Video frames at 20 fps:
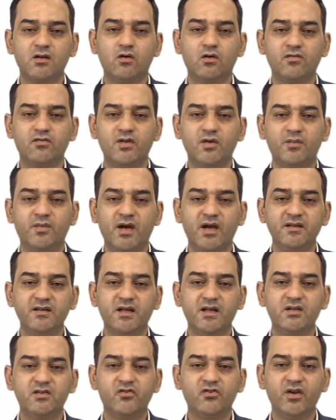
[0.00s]
of the
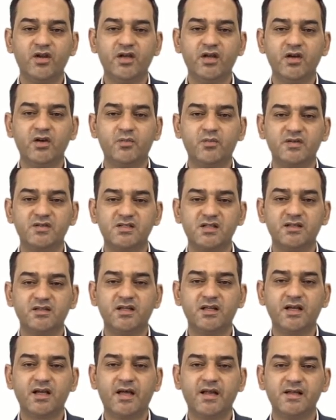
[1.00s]
binary tree
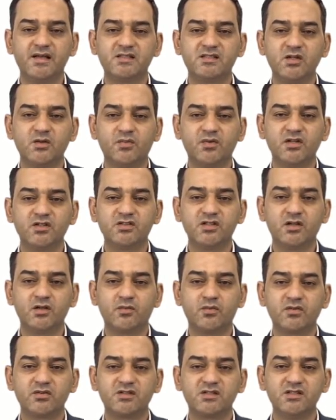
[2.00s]
representing an
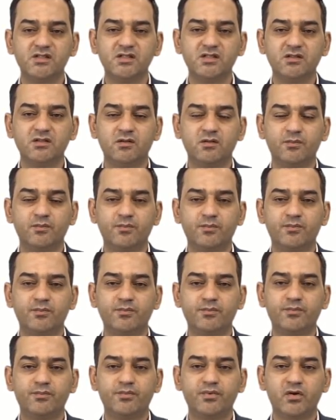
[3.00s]
expression produces
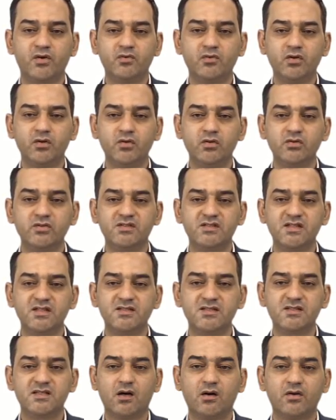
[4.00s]

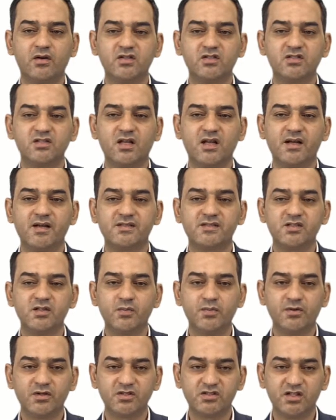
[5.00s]
the original
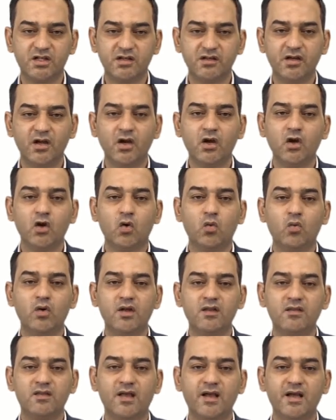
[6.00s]
expression
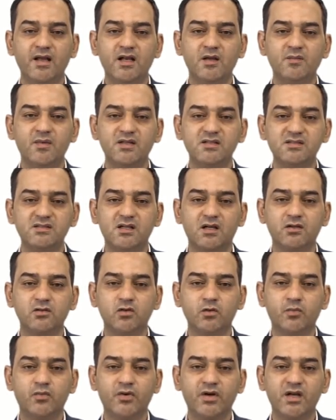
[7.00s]
with the elements
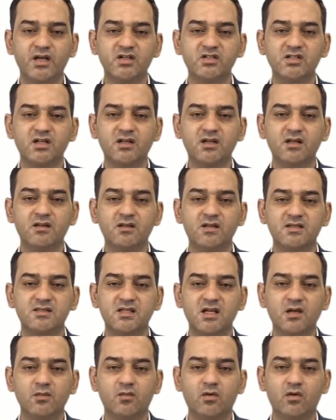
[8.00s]
and operation in the
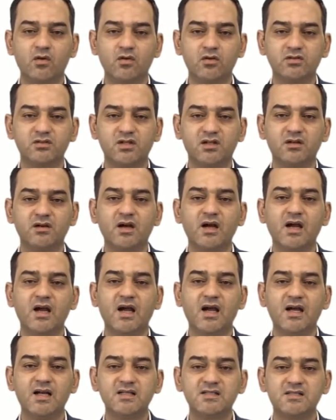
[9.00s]
same order
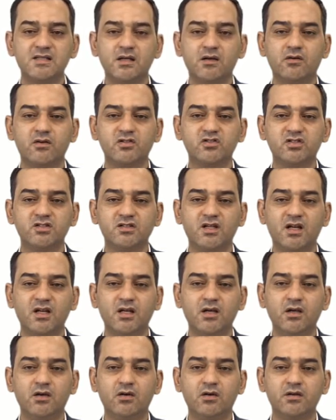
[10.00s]
as they
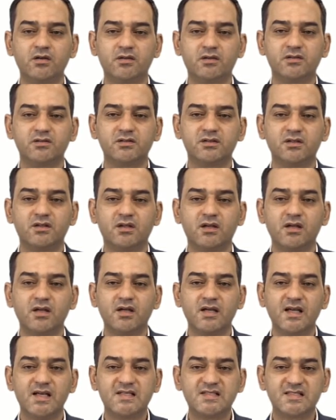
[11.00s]
originally occurred,
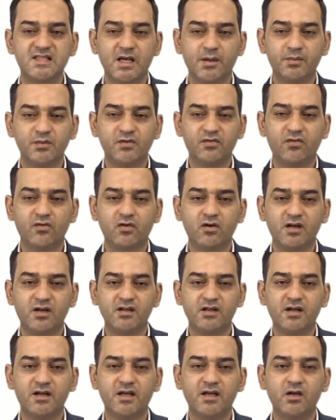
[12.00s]
except for an
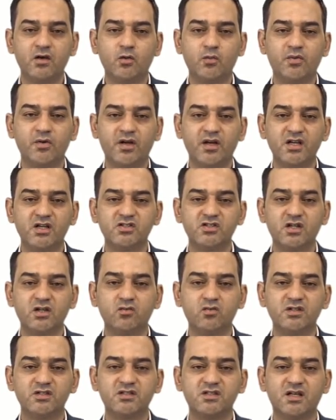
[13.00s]
array operation
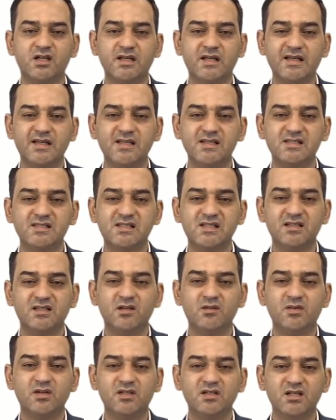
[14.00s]
which instead
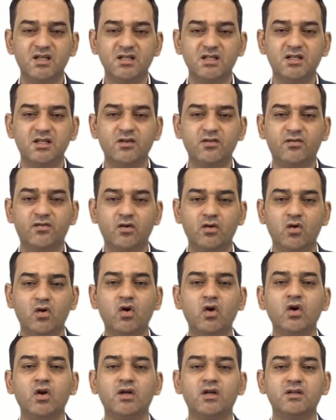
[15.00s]
immediately
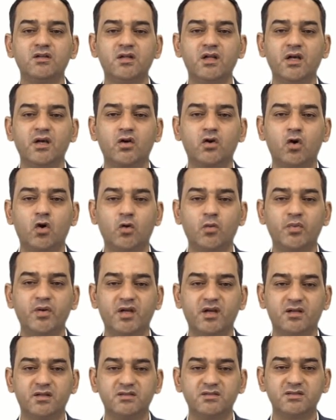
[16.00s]
follow their
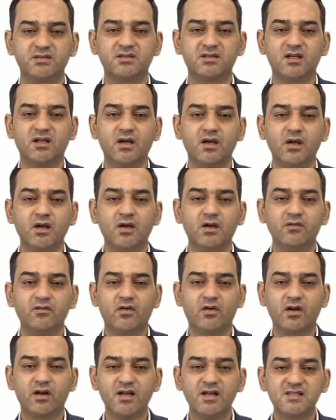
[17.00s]
operands.
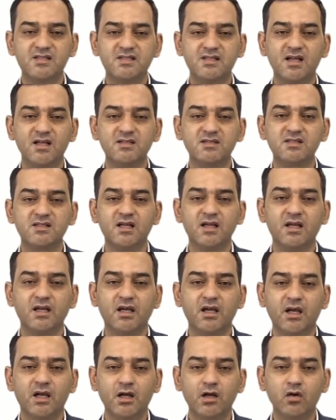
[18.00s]
For instance,
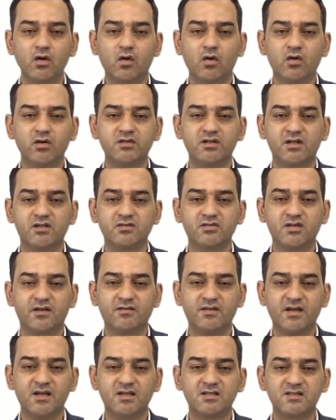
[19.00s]
in-order
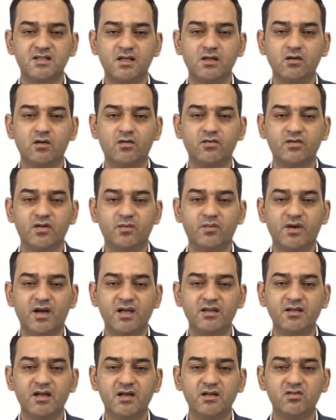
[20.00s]
traversal of the
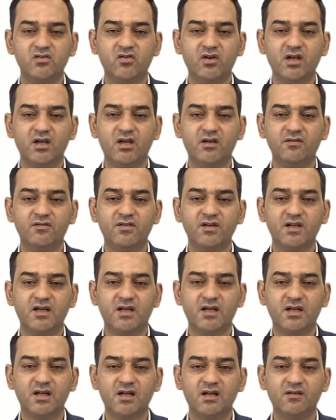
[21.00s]
binary tree in
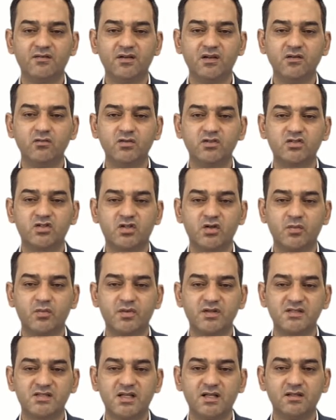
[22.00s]
figure 11, which
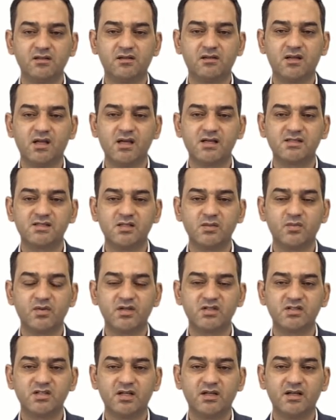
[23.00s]
represents the
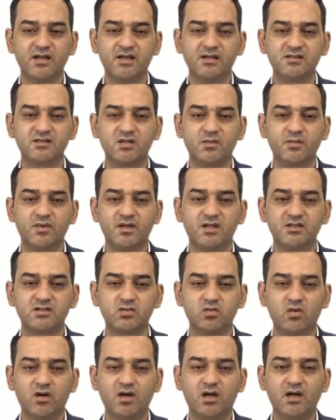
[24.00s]
expression x
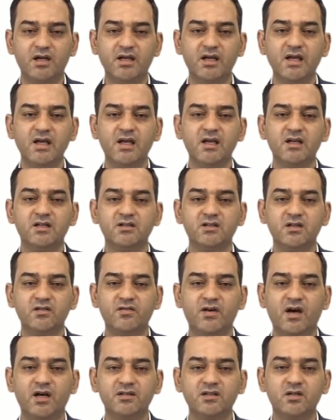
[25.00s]
plus y
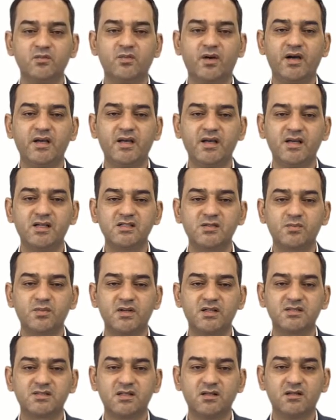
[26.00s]
divided by x
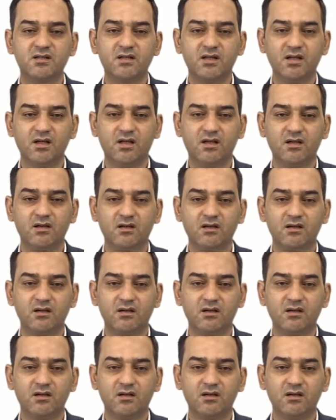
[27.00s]
plus 3.